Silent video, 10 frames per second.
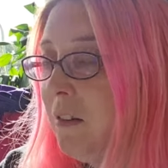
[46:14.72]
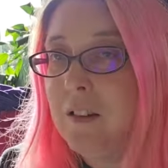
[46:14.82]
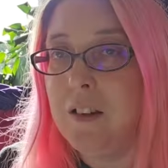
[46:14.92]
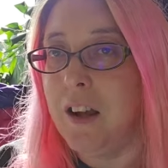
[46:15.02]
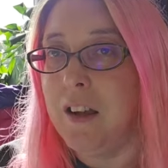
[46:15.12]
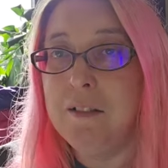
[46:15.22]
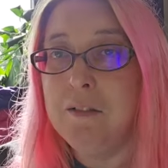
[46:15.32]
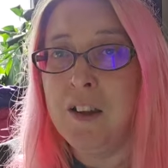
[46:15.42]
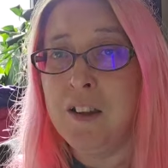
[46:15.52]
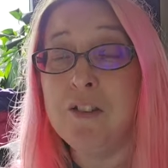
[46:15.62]
Yeah,
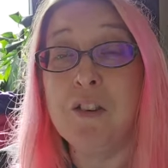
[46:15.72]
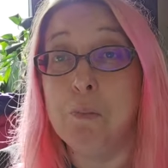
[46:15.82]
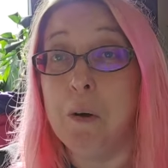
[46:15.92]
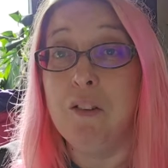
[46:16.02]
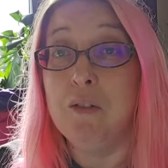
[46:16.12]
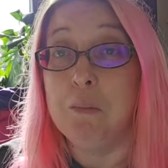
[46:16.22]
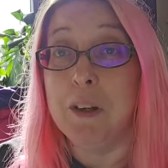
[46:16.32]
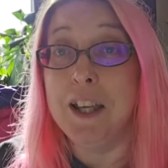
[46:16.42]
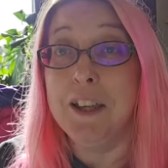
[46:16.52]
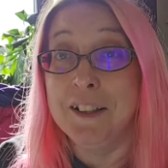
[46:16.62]
it's goodbye from me.